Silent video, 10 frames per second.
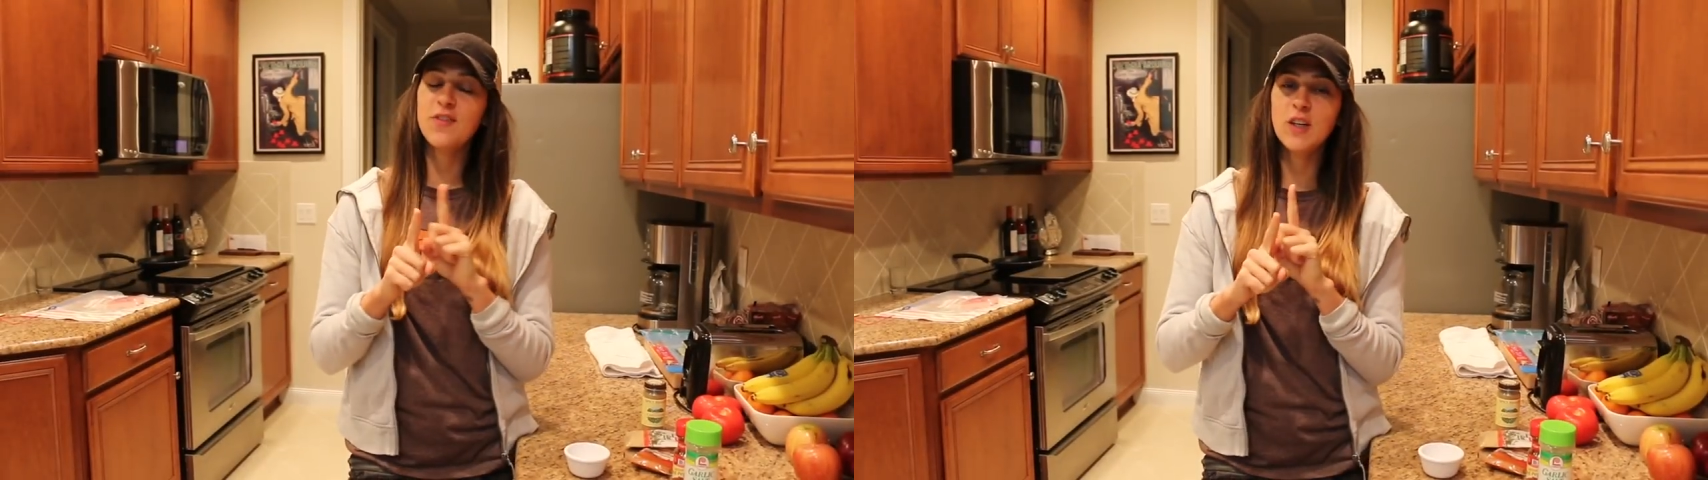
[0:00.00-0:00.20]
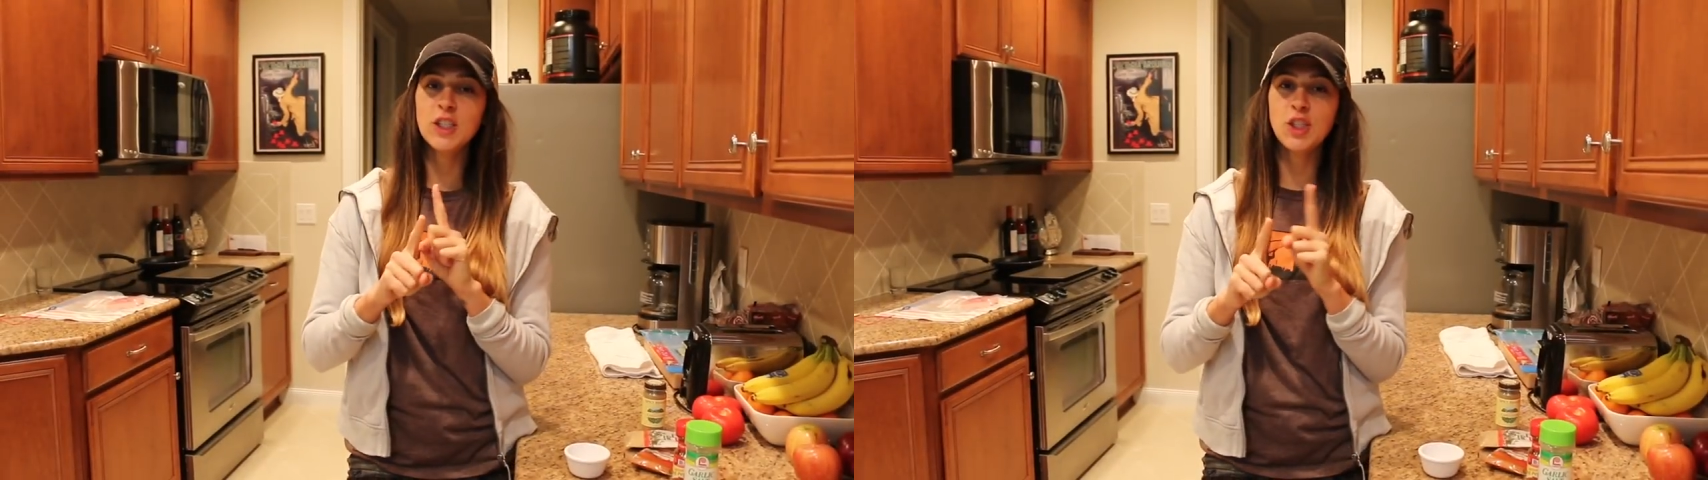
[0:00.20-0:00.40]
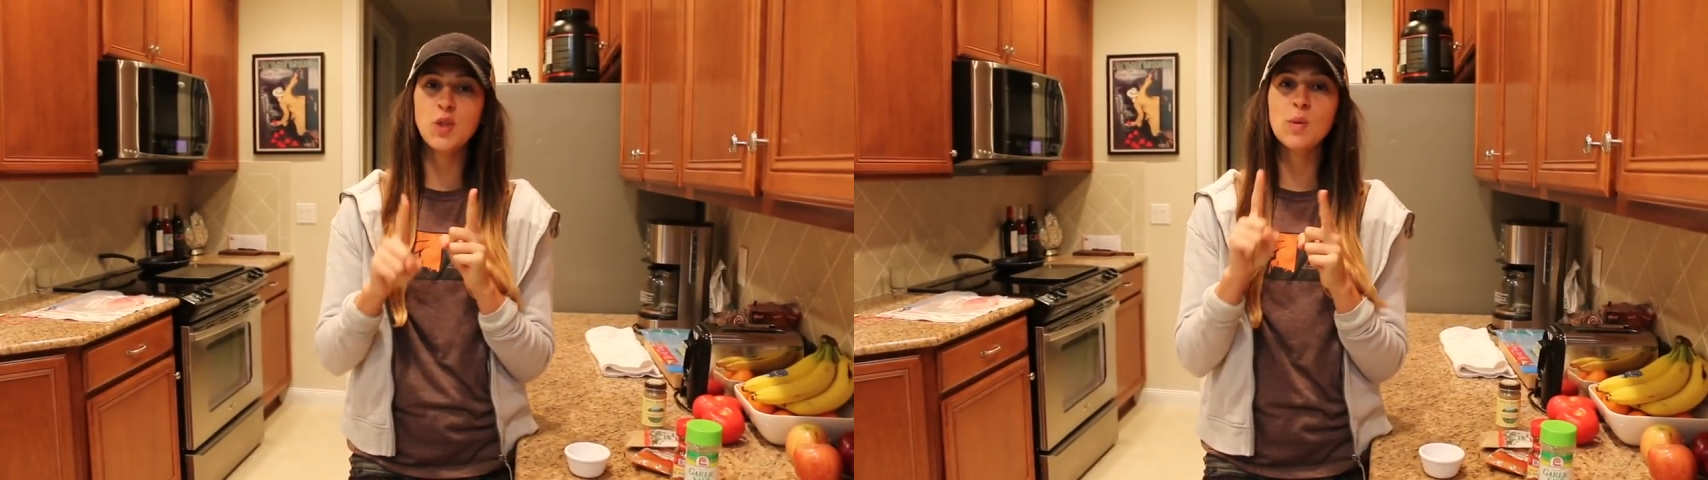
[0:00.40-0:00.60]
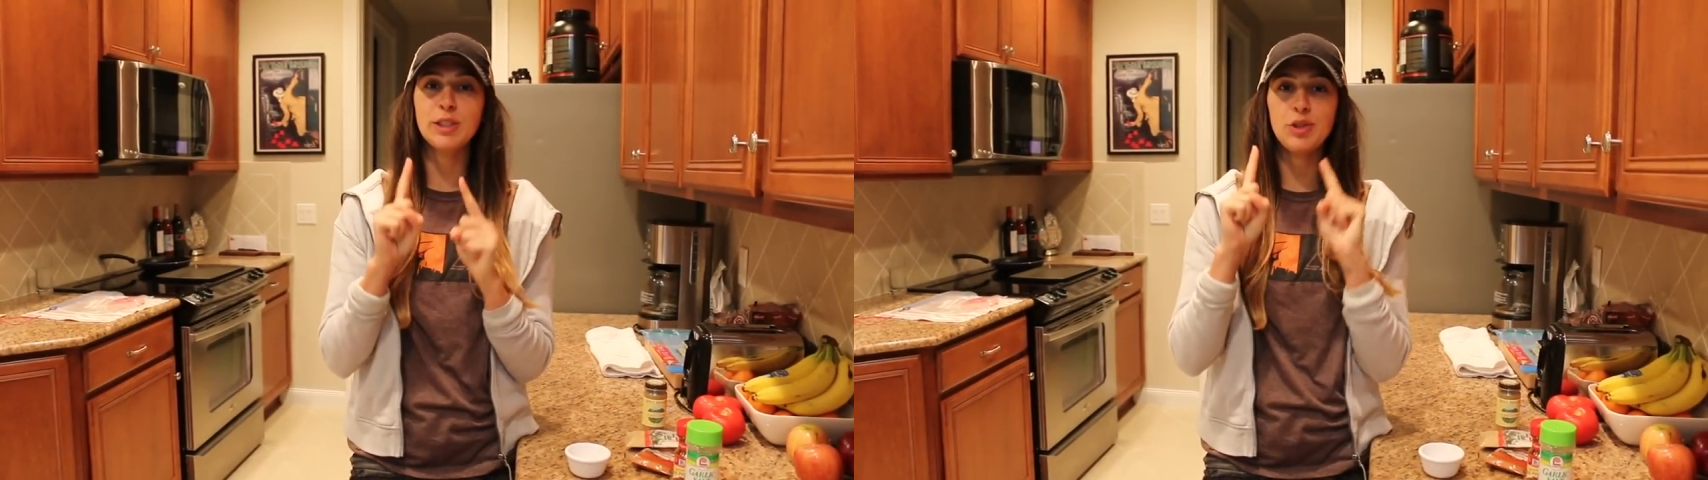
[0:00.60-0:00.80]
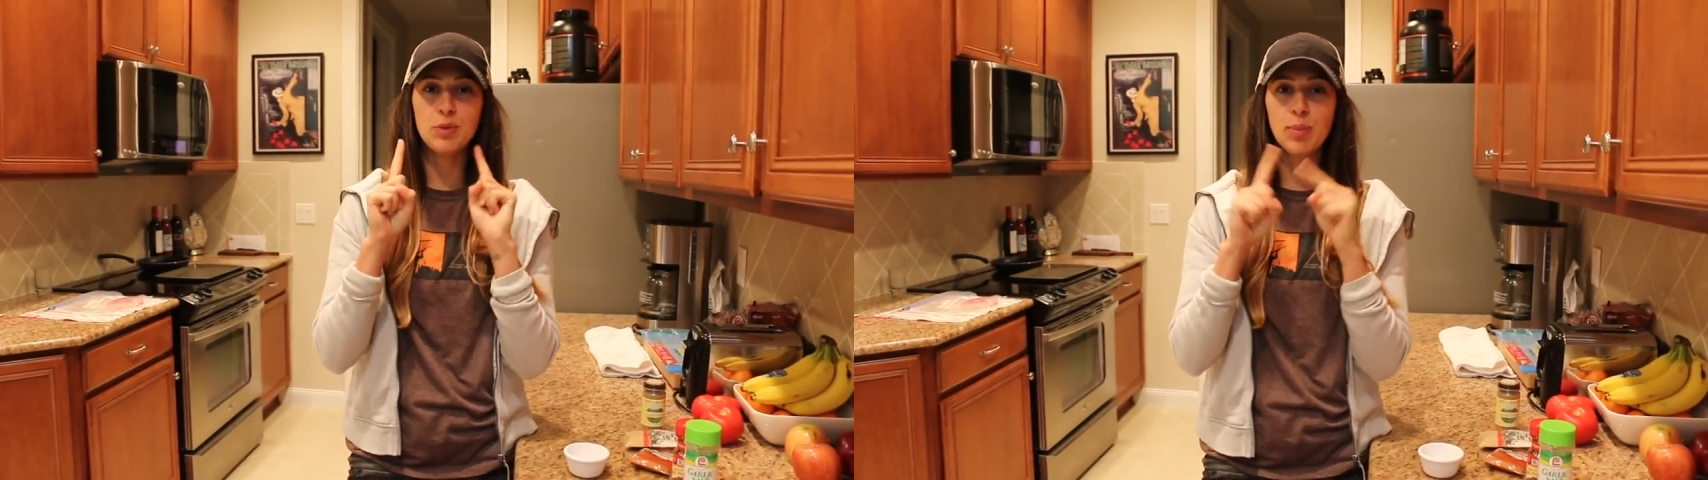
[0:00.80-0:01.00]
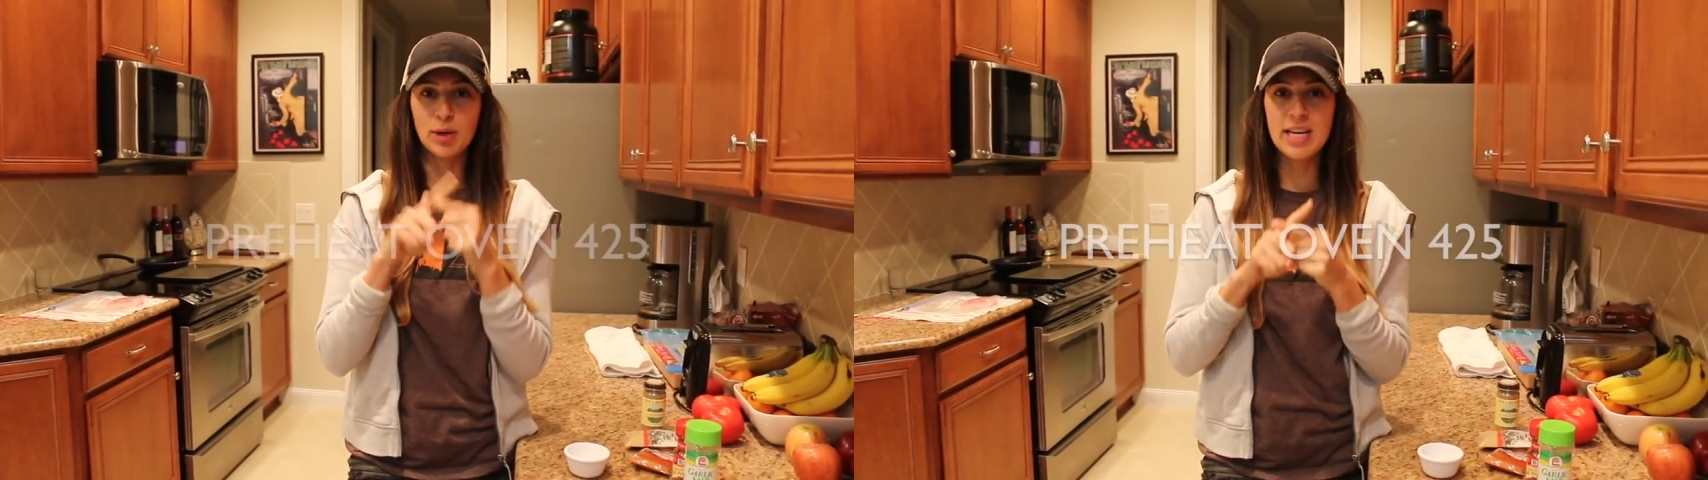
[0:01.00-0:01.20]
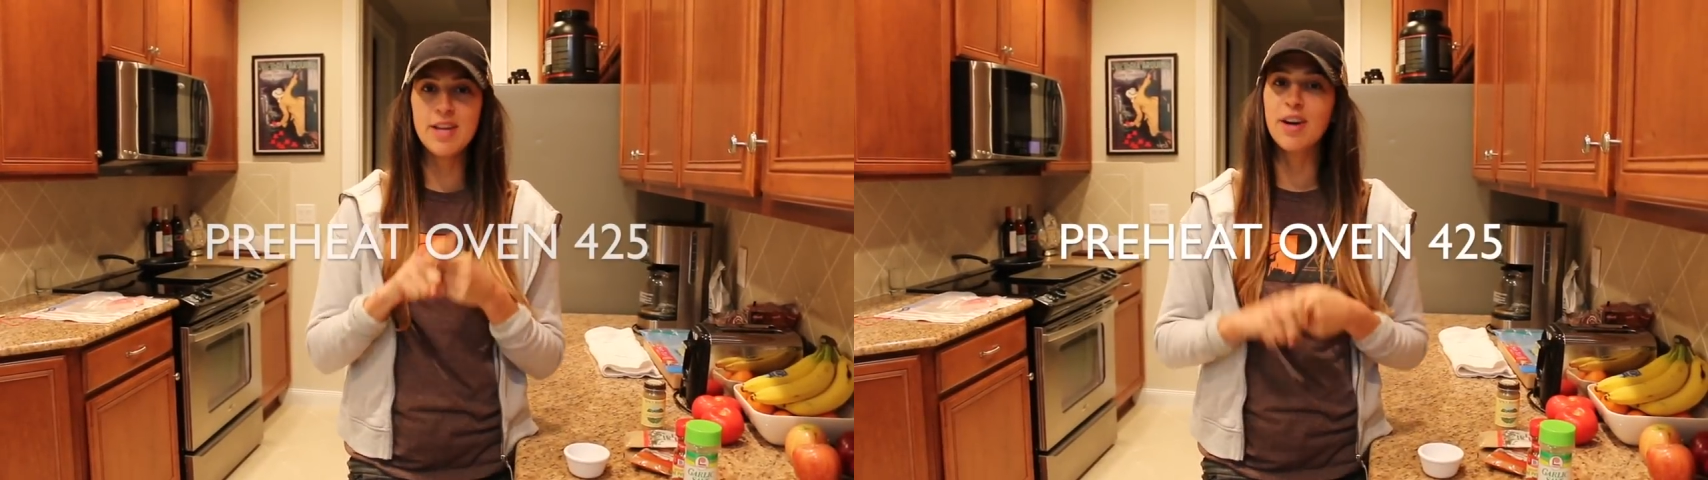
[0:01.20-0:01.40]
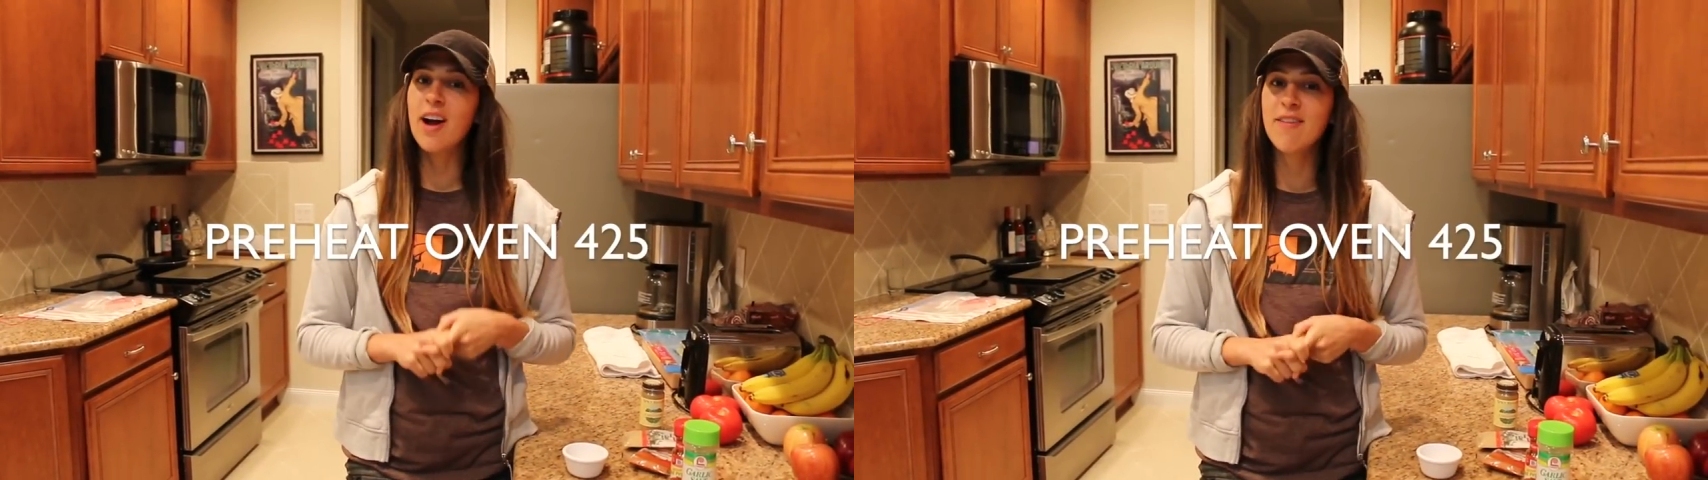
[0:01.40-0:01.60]
first, you want to preheat
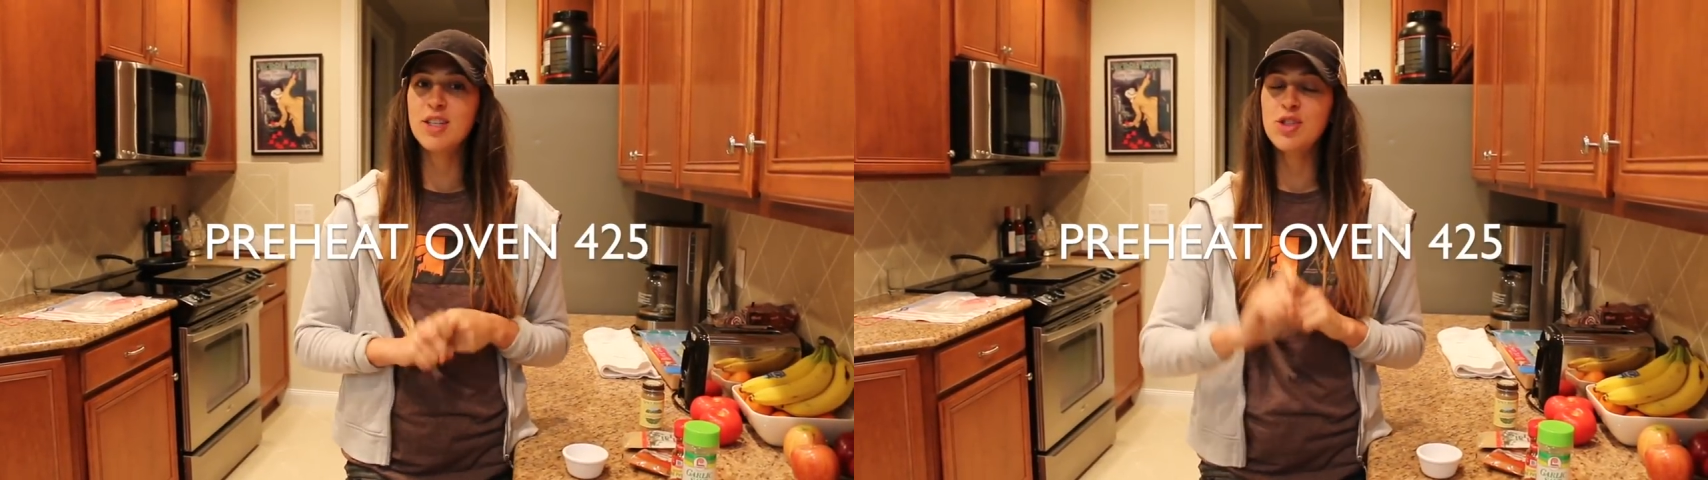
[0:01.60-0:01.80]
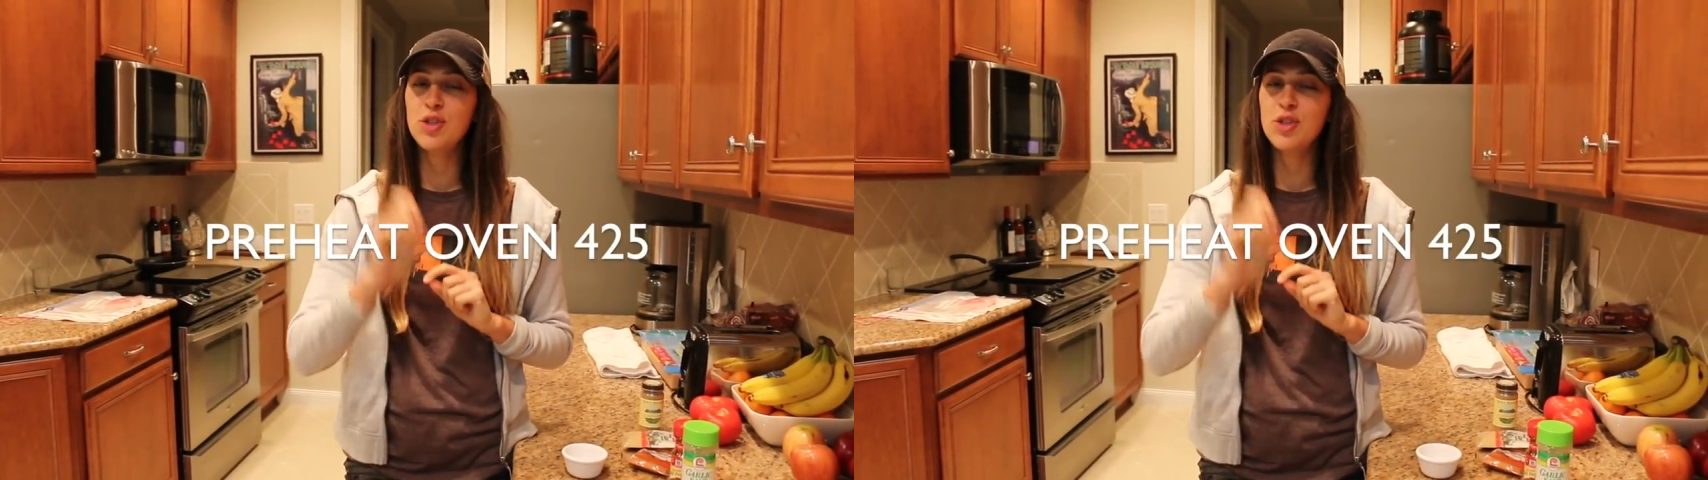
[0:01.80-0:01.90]
your oven